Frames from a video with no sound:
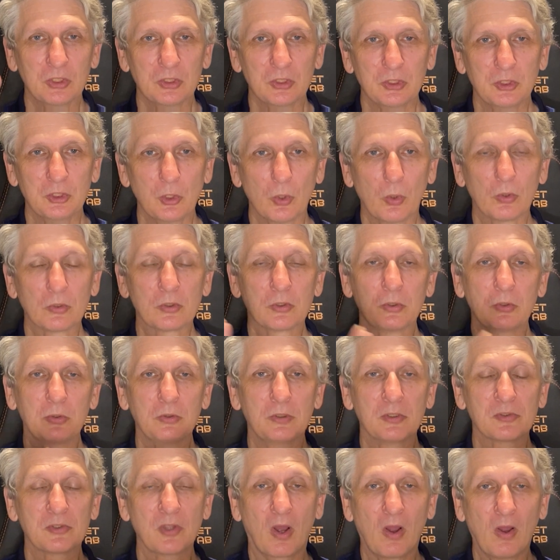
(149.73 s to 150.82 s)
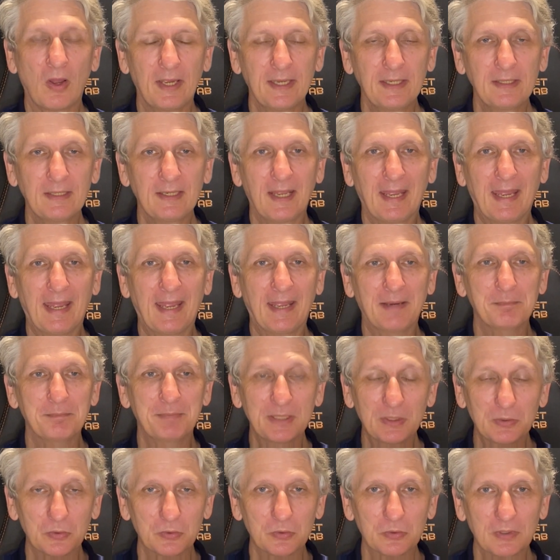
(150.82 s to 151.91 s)
You're to design and
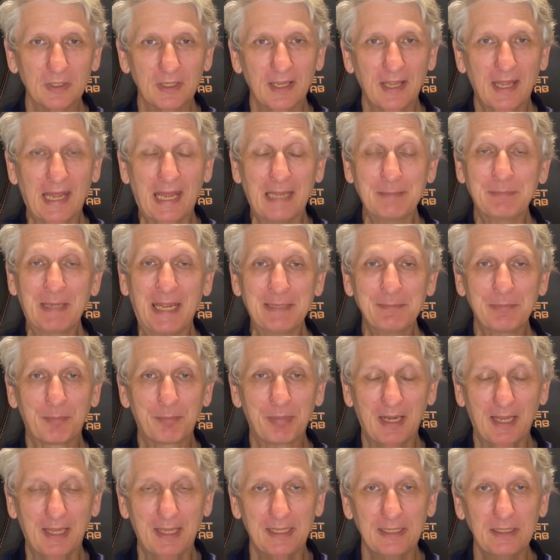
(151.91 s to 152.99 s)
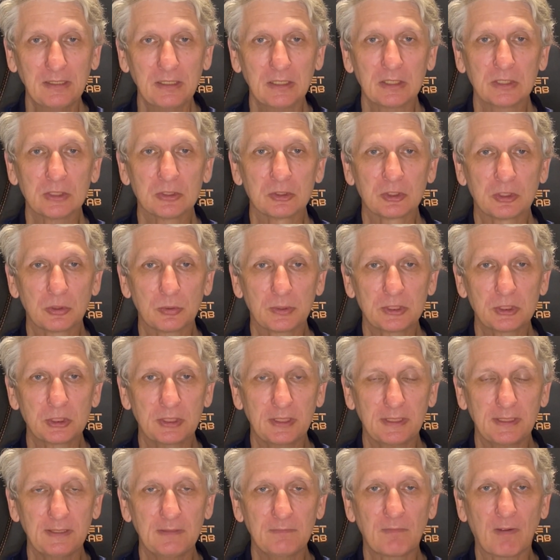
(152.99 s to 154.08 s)
build a paper plane to
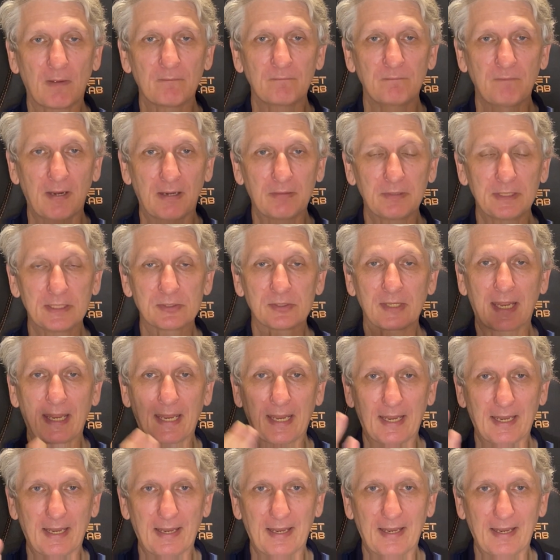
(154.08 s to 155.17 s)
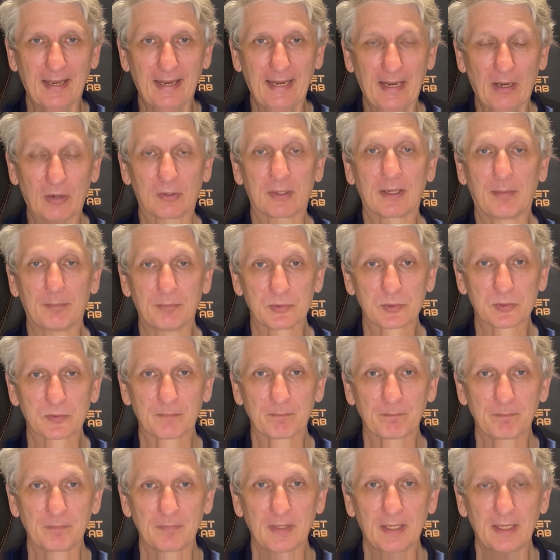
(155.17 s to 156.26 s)
achieve various outcomes.
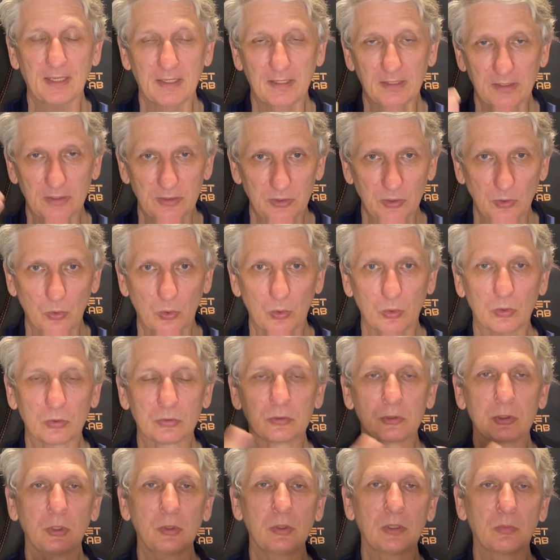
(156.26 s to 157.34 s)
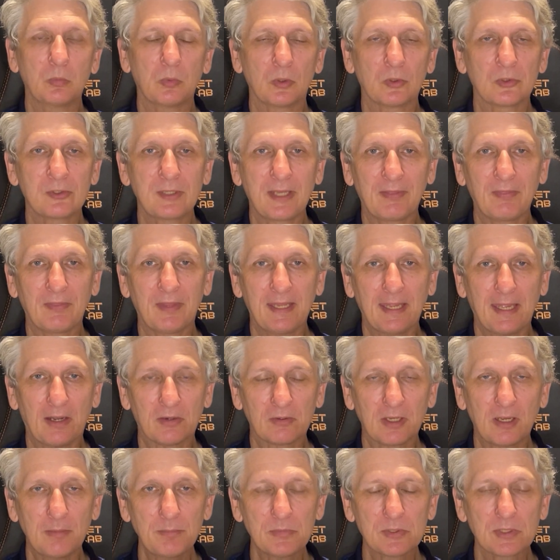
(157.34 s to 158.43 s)
Your tutor will set the
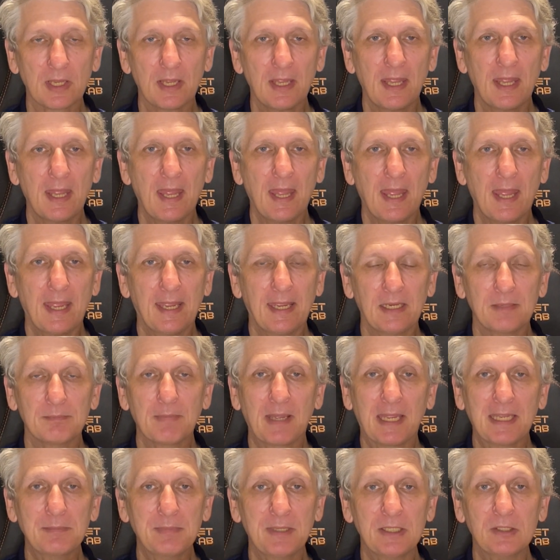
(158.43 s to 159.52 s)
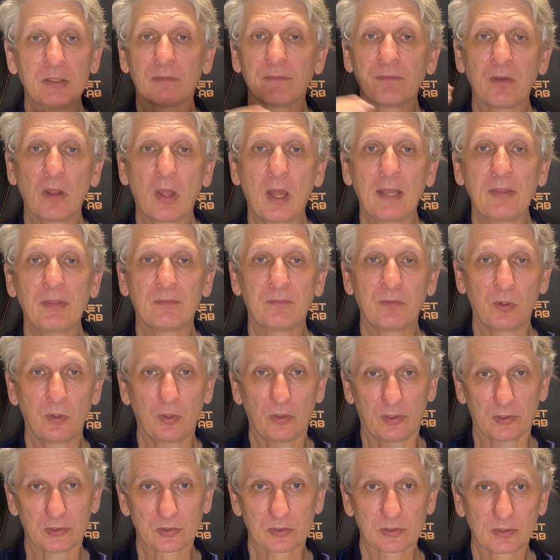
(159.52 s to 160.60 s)
outcomes. It may be to fly the
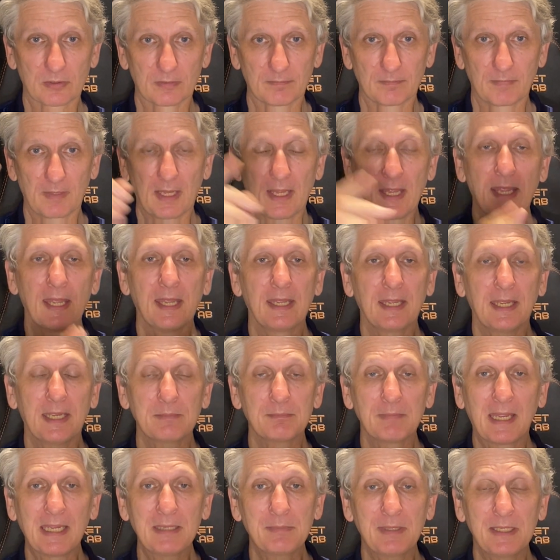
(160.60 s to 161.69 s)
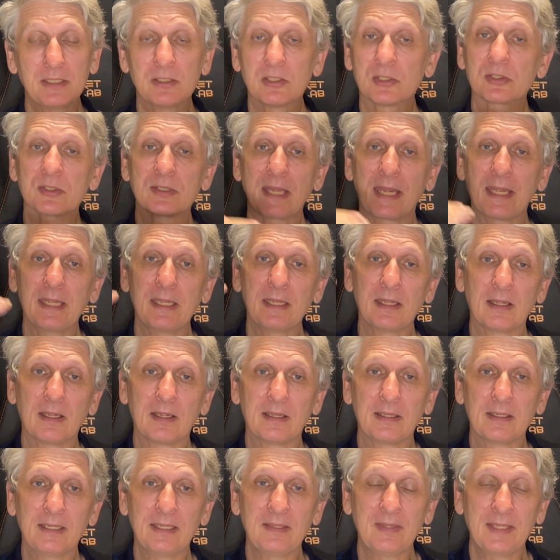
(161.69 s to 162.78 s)
furthest. It may be to stay
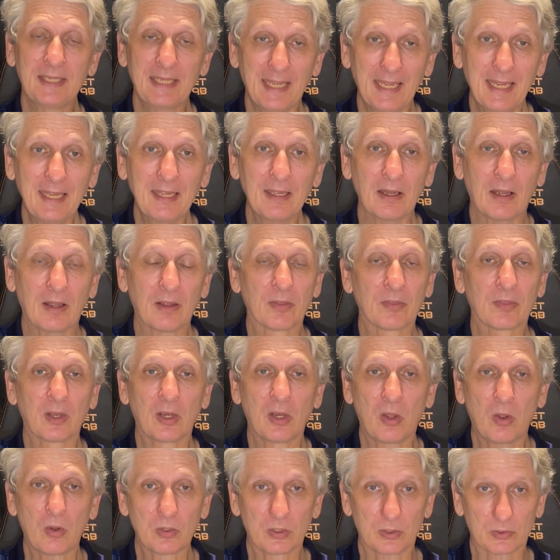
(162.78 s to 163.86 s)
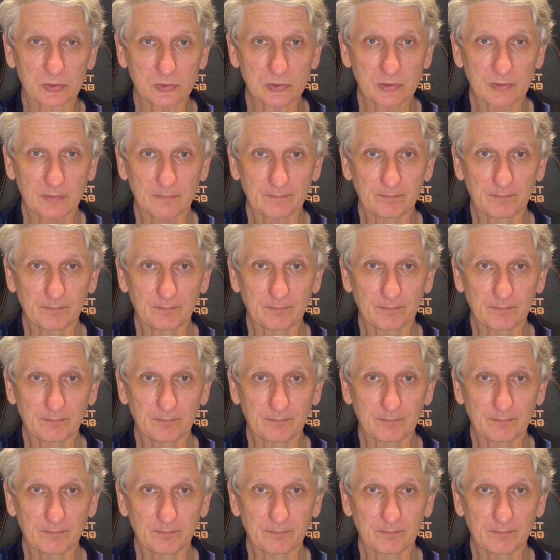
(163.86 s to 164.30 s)
in the air the longest.